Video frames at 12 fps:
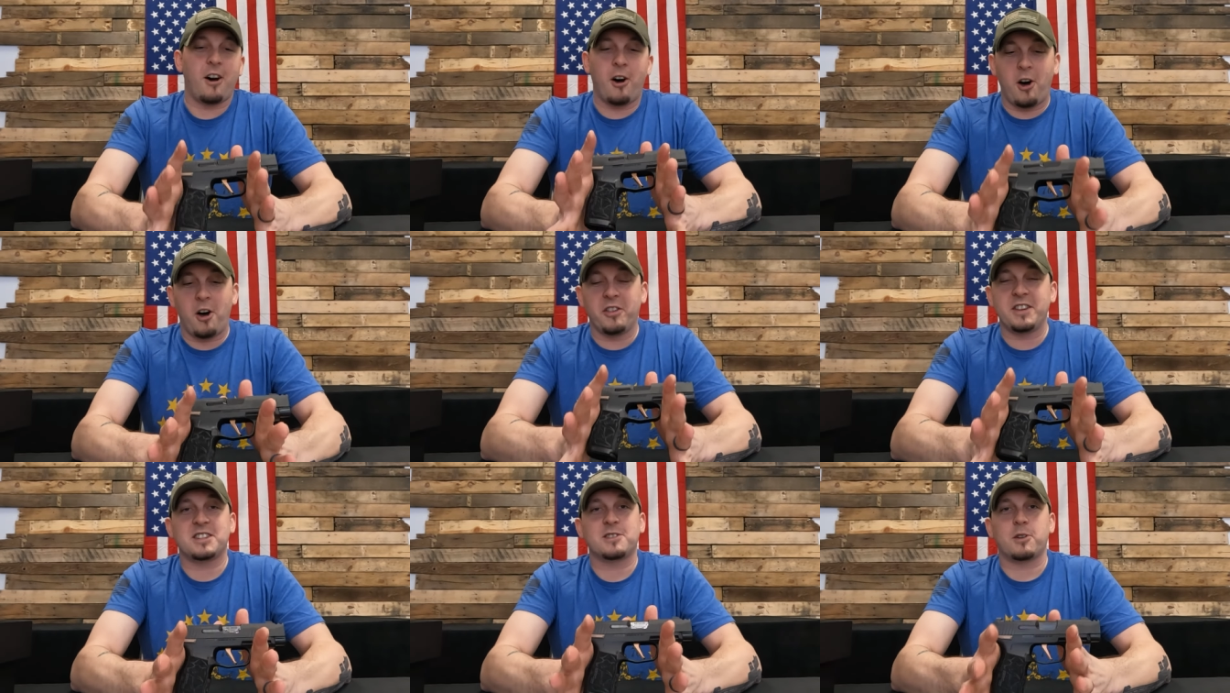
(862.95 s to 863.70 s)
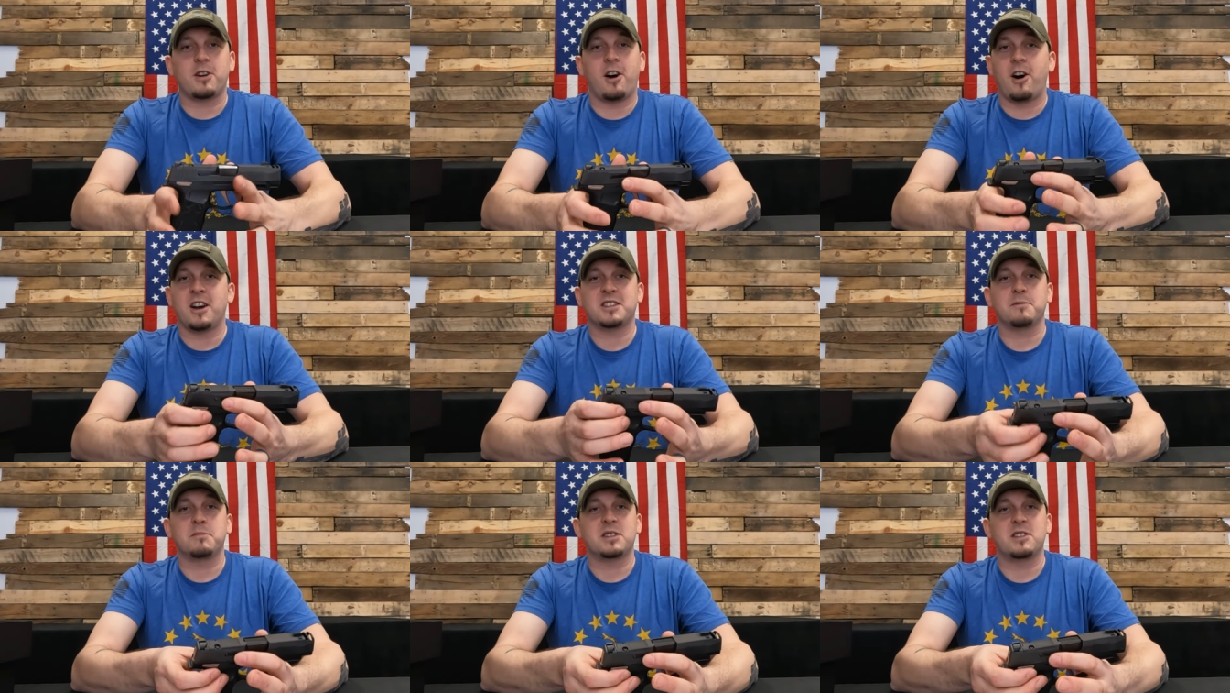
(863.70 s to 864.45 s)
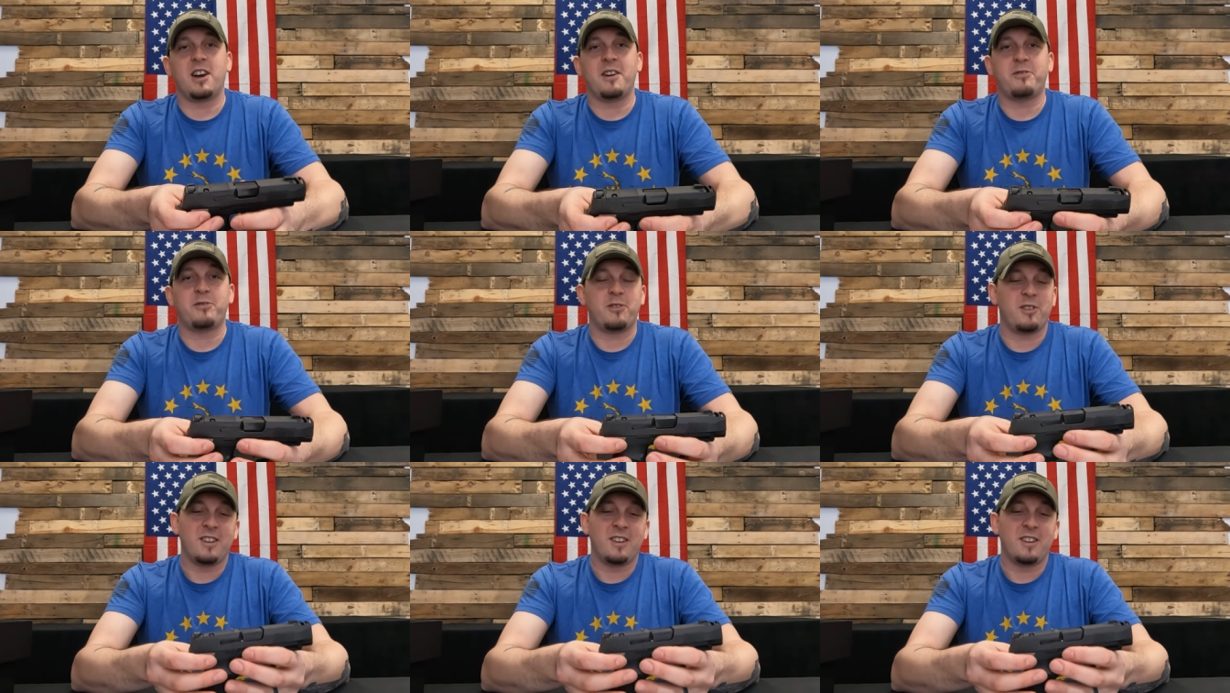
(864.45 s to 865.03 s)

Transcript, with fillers: all this awesome stuff